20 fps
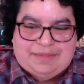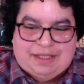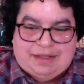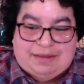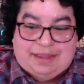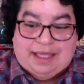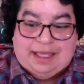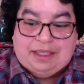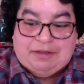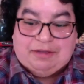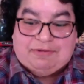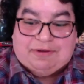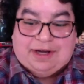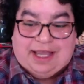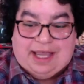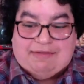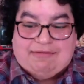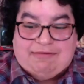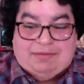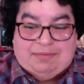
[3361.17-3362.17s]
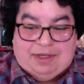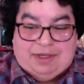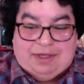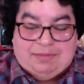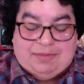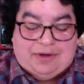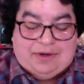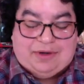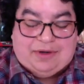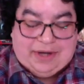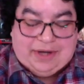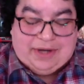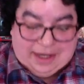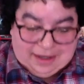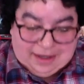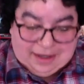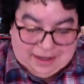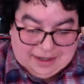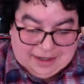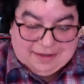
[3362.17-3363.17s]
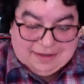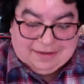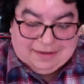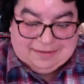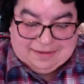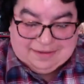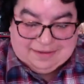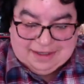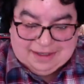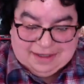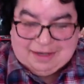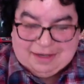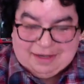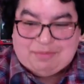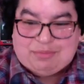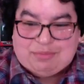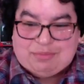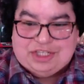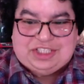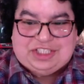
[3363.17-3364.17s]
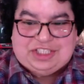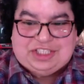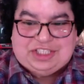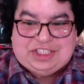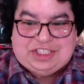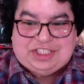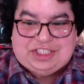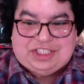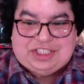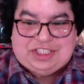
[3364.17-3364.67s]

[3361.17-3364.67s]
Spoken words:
Thank you for having me, Mariana. I appreciate it.